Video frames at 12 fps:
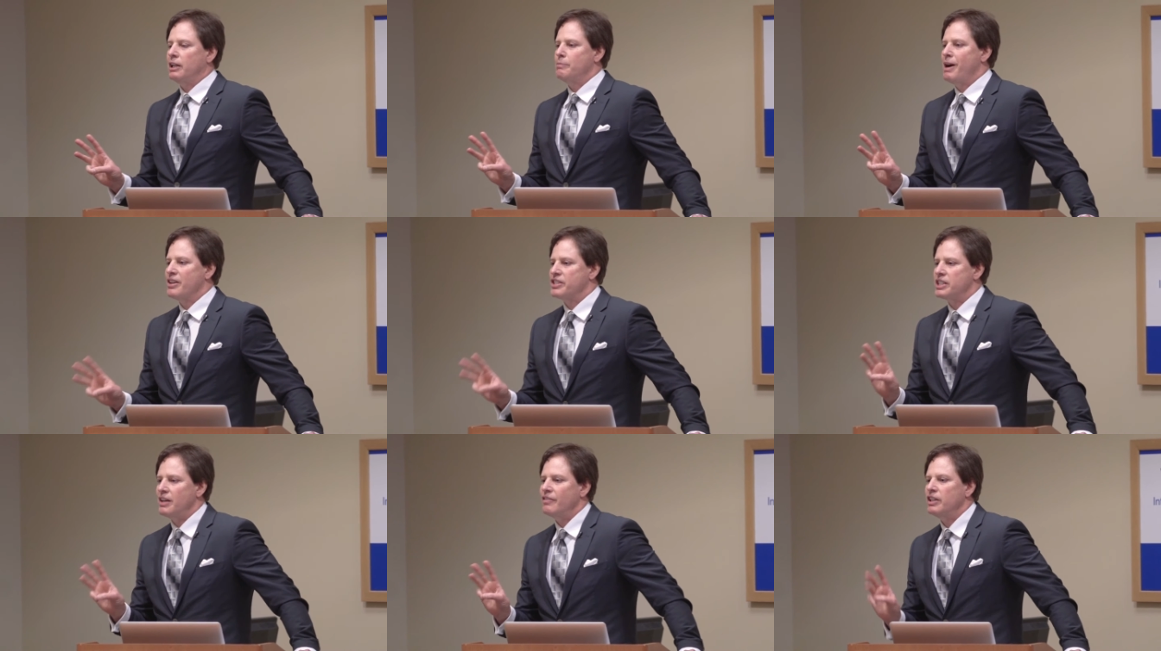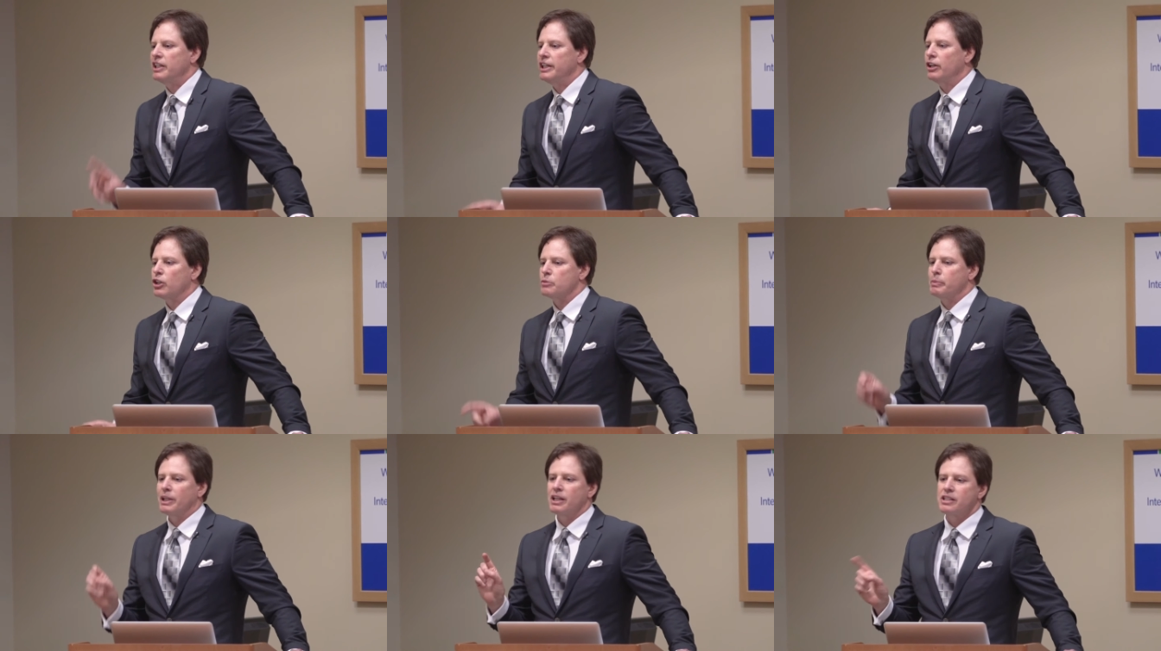in about 70
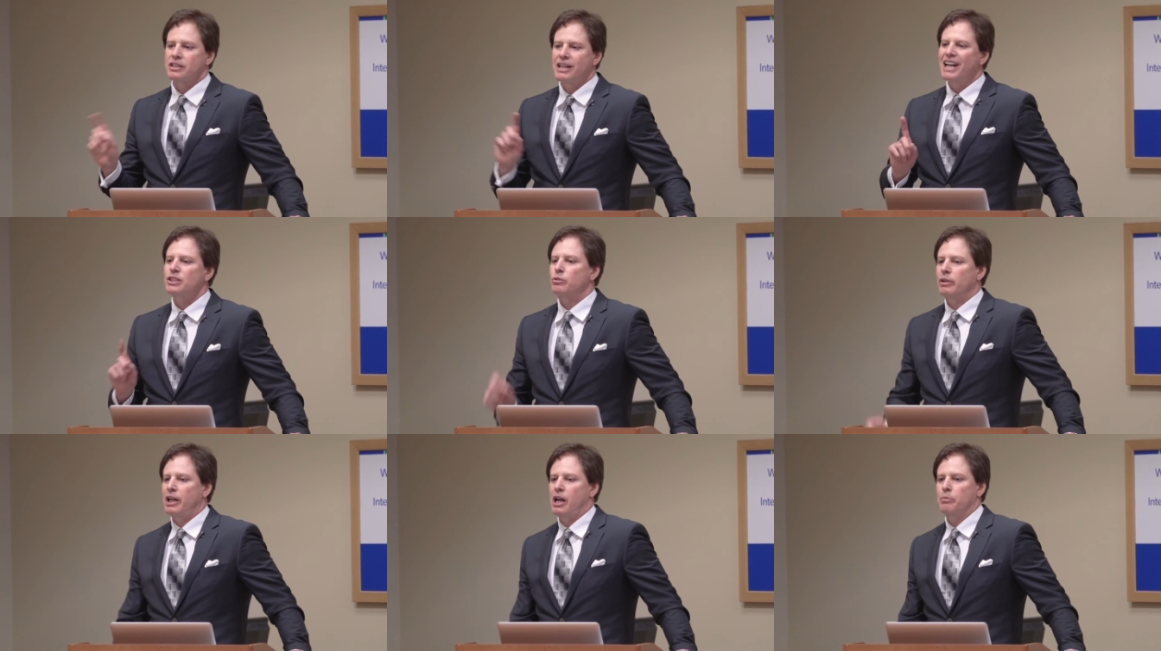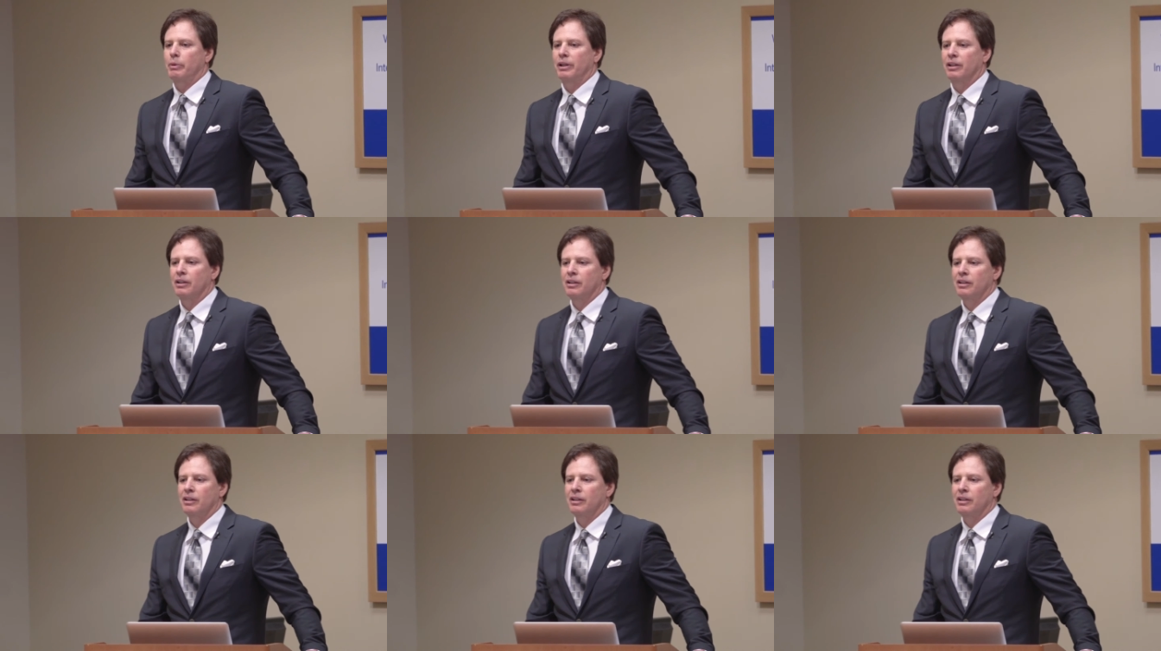years? Because that's what happened.